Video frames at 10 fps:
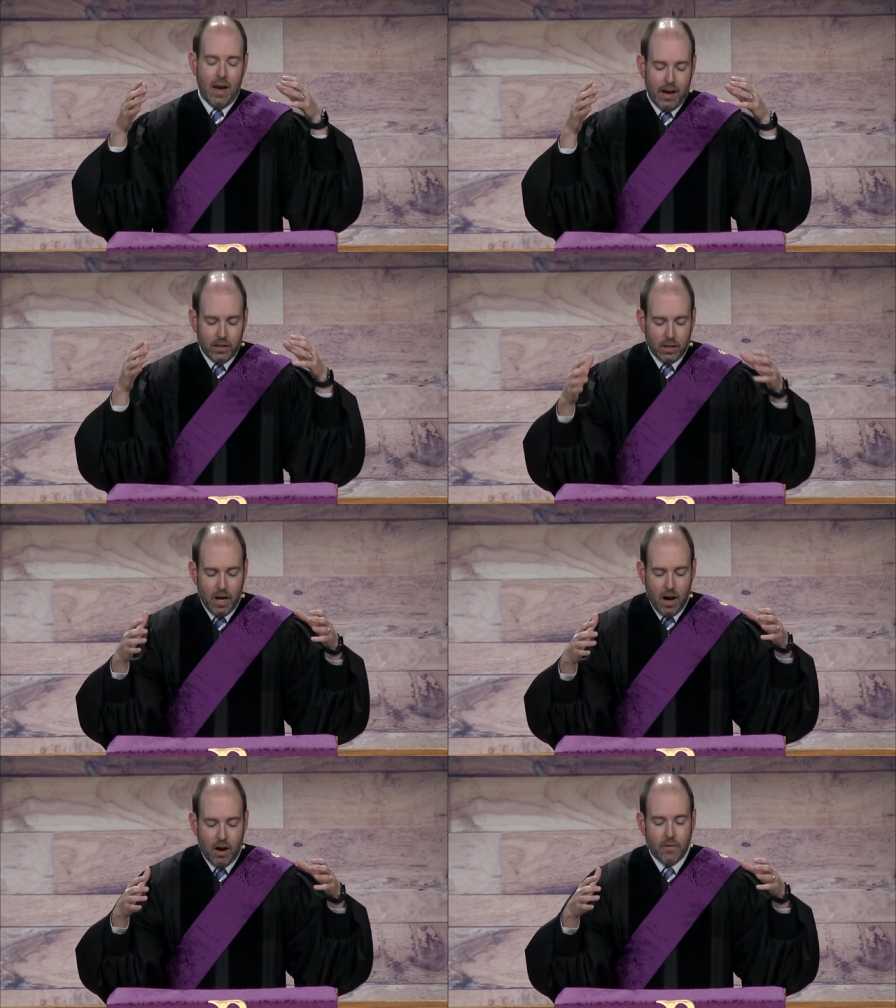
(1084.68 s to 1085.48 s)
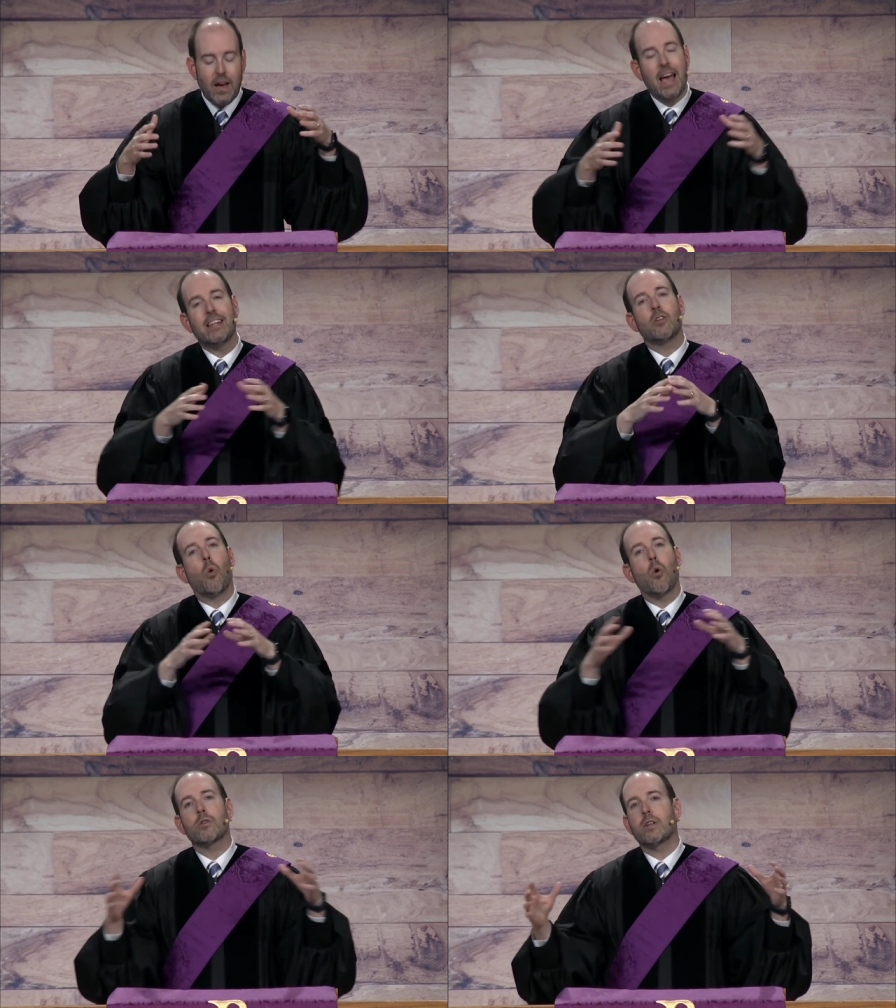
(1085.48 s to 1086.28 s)
and love. And in
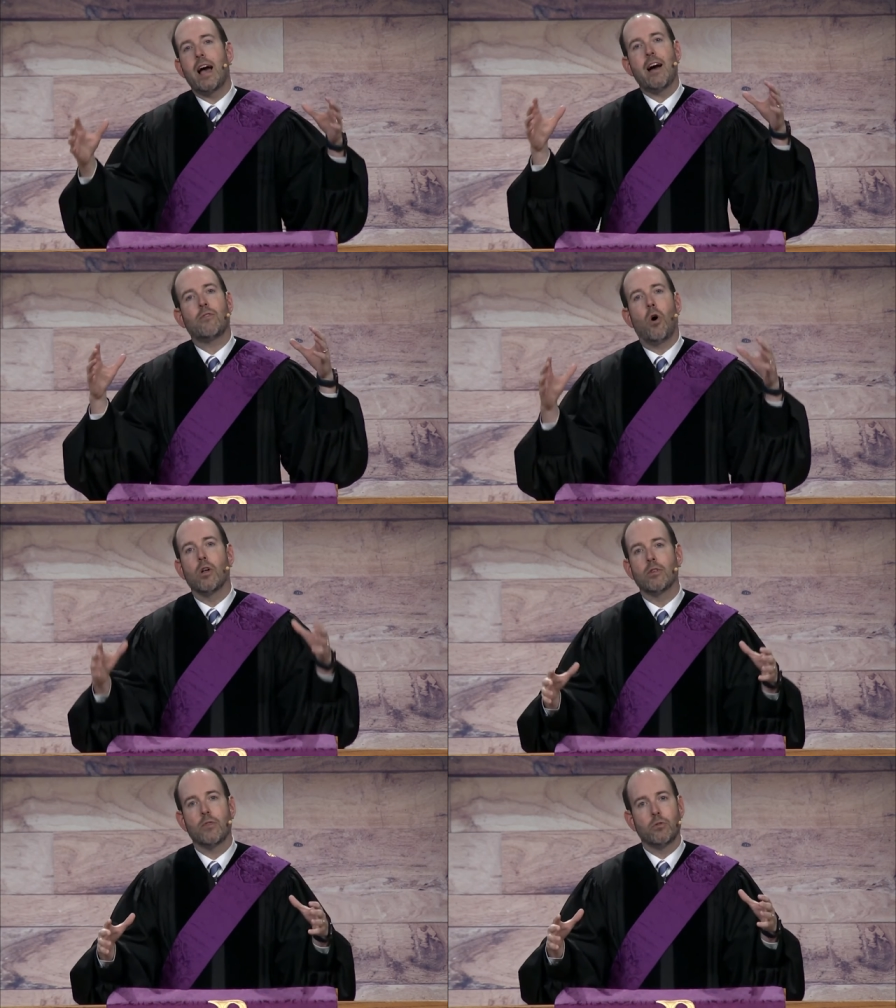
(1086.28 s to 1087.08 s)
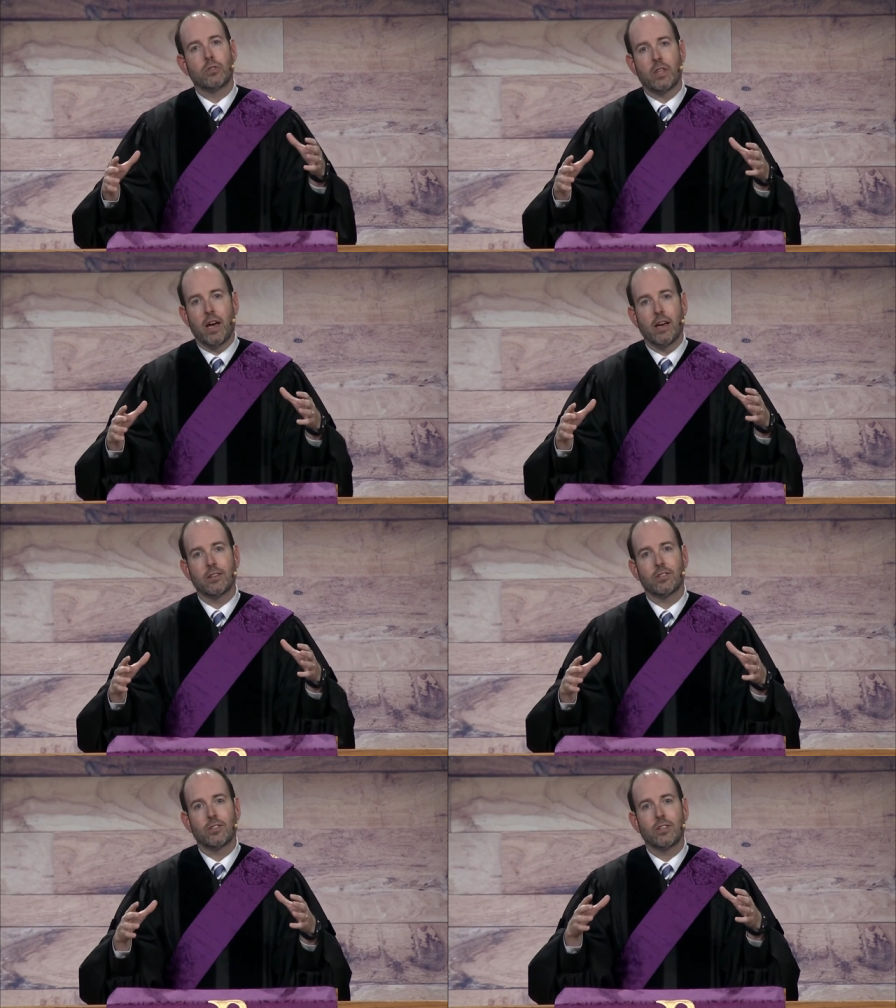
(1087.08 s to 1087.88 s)
order to have all of those
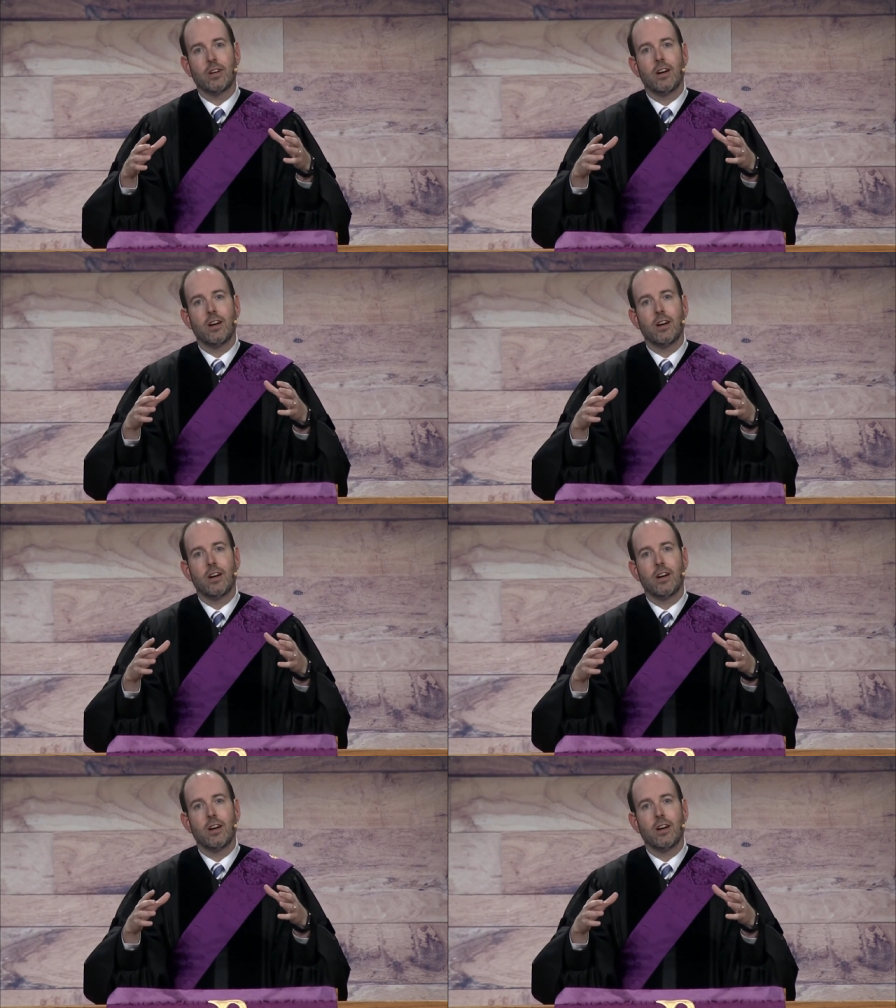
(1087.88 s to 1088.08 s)
things,